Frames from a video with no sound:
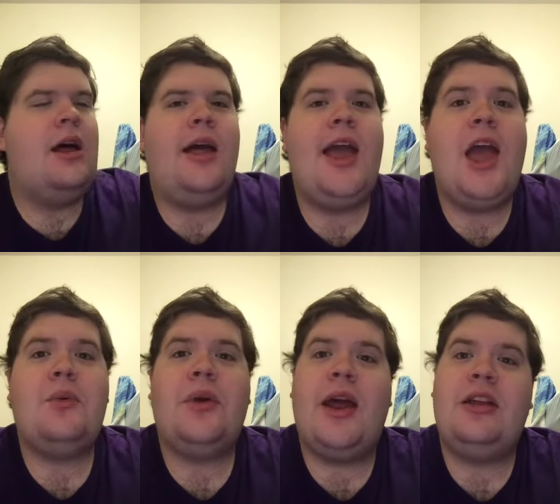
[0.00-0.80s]
And
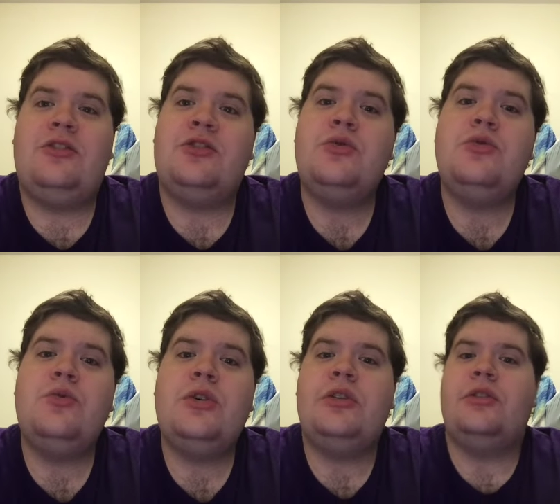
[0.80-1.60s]
we're getting
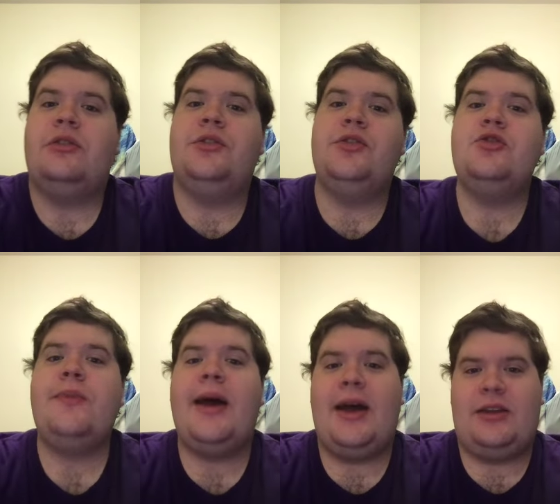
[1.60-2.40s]
two new
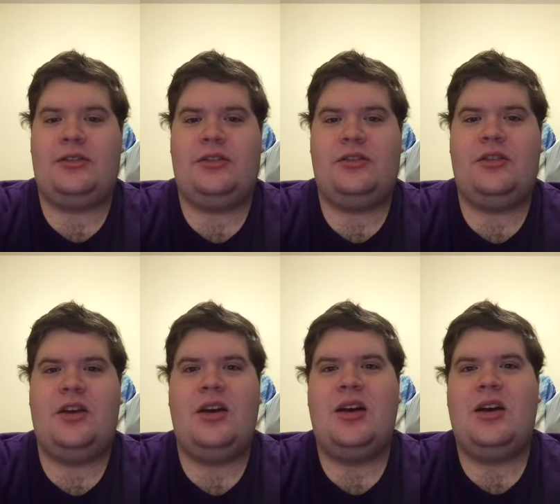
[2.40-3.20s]
masks.
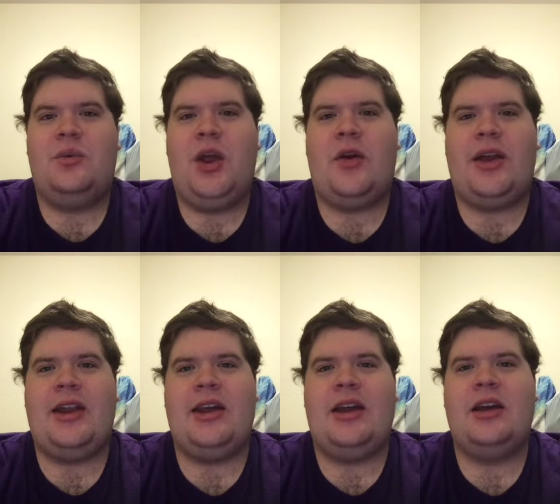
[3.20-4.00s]
We are
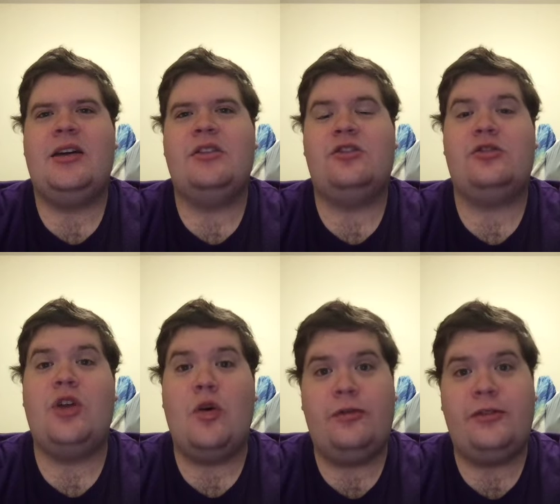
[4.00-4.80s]
getting
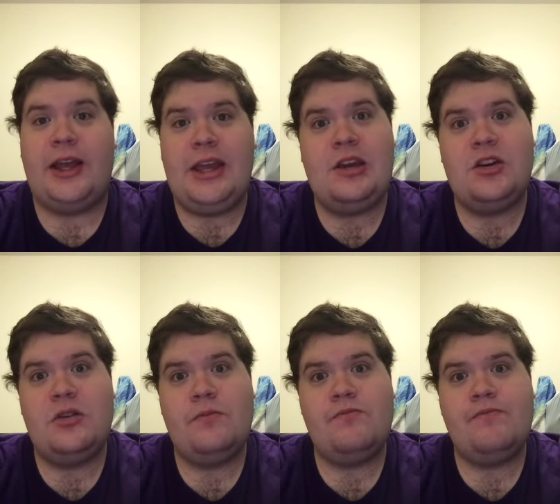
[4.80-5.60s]
Snowflake
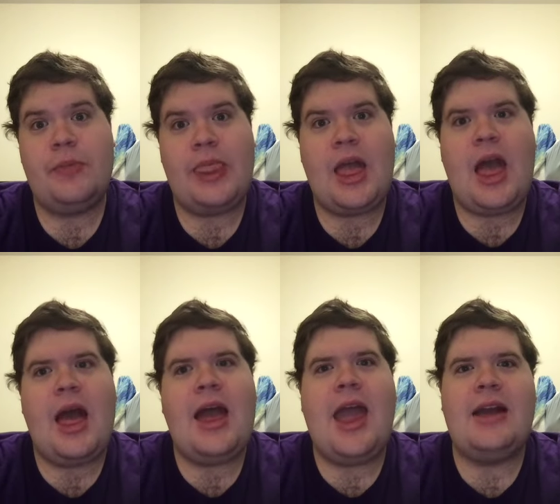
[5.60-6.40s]

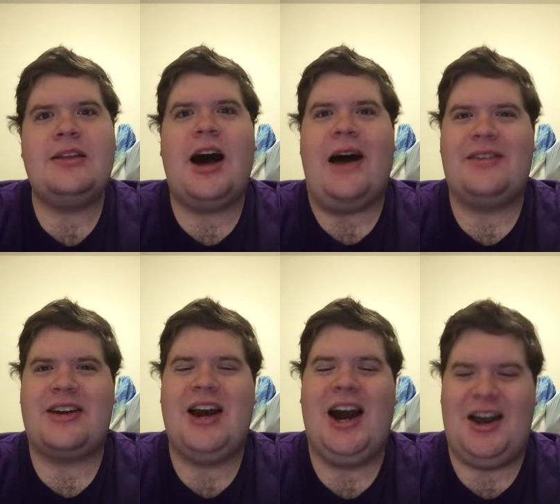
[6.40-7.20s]
and
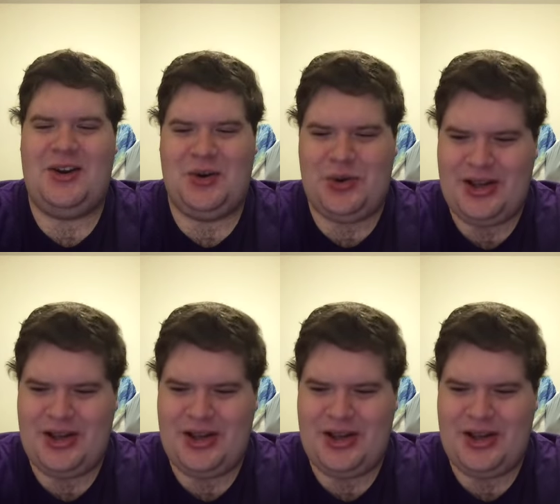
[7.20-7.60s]
Avocado.